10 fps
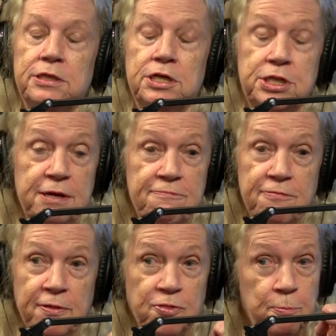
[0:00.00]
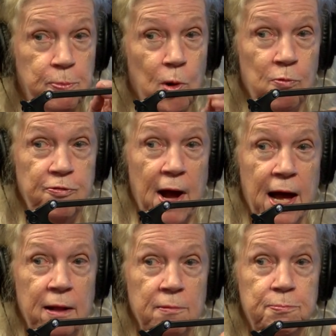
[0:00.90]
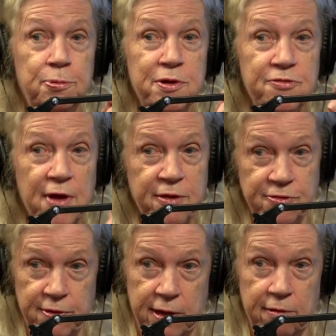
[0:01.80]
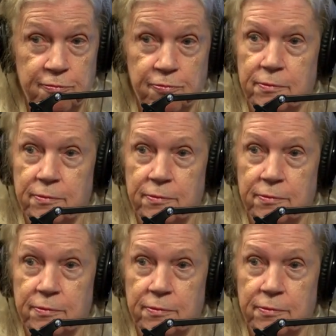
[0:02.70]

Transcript: she fit the profile precisely,